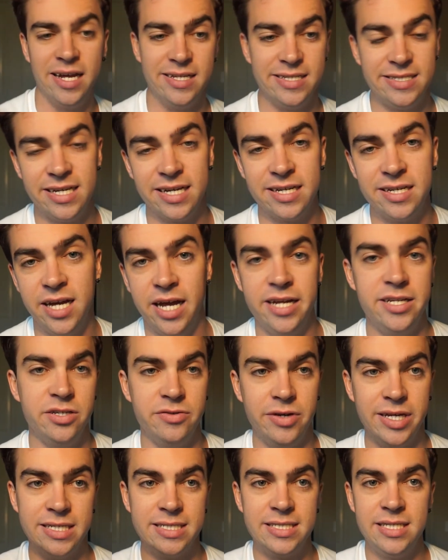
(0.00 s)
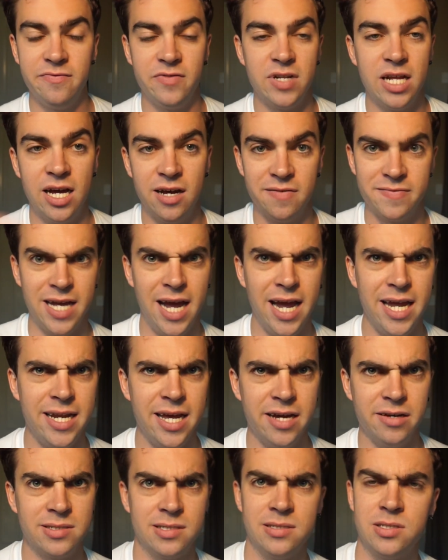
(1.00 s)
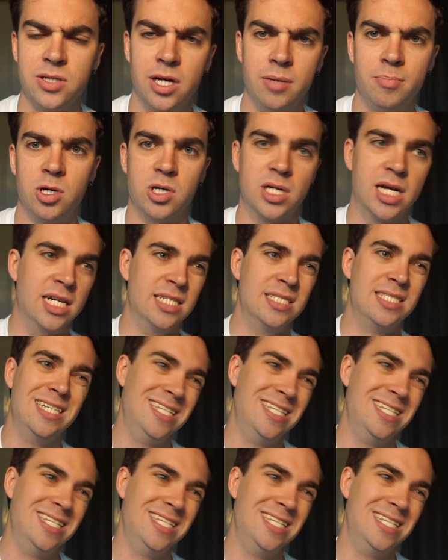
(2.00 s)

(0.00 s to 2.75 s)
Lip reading: and the second day doing 7.5 to 8 hours of straight podcast